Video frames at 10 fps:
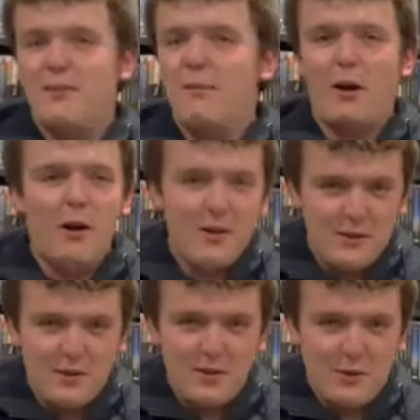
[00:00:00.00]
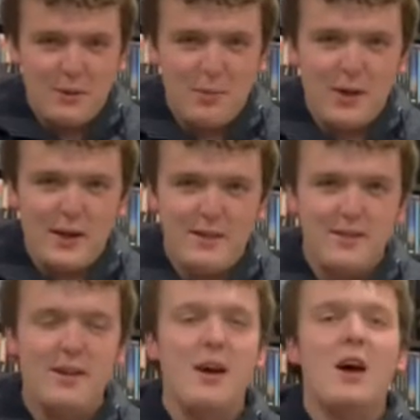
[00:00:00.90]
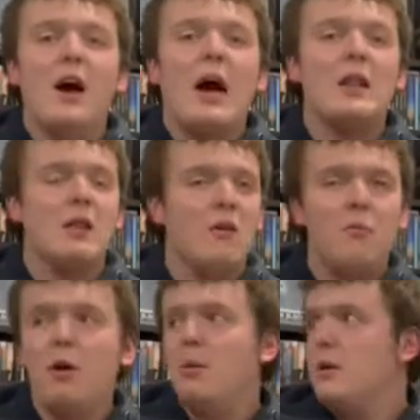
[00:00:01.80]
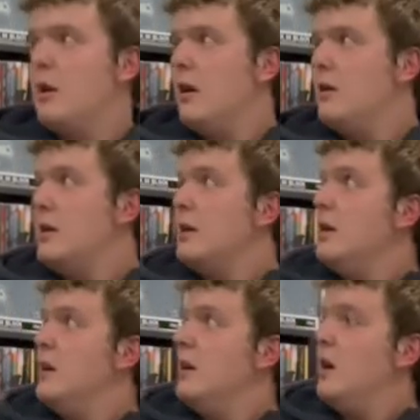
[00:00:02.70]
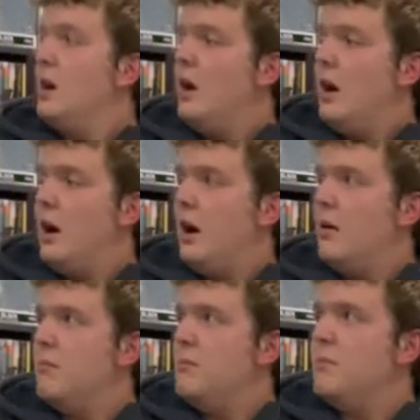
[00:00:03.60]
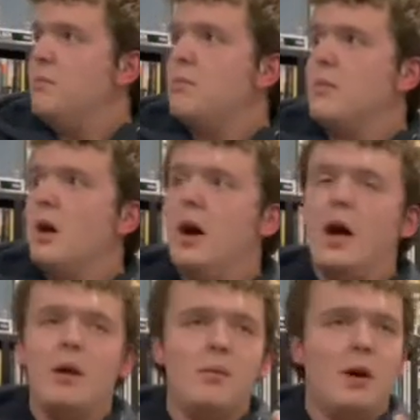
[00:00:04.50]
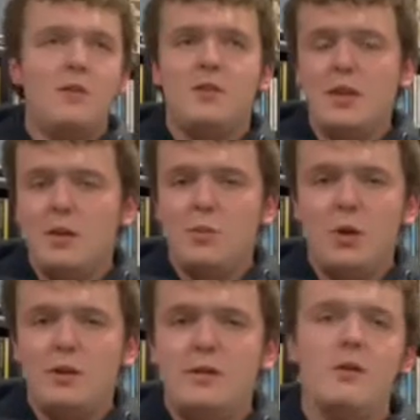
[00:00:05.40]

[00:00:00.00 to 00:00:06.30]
My heart is in the right place. I love Paul McCartney. I've seen him once in